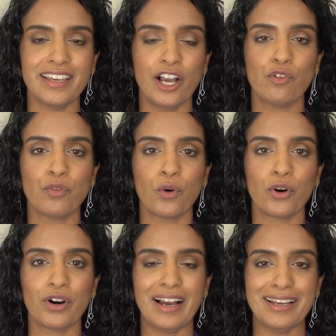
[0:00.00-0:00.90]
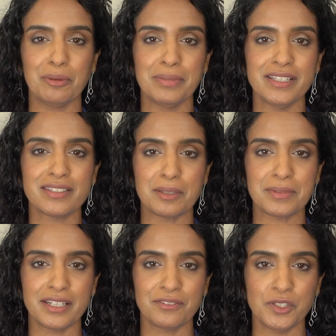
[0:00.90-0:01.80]
L4 ILB
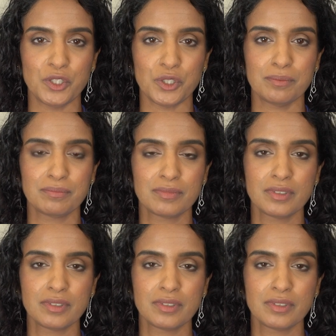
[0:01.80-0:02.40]
subsetting feature.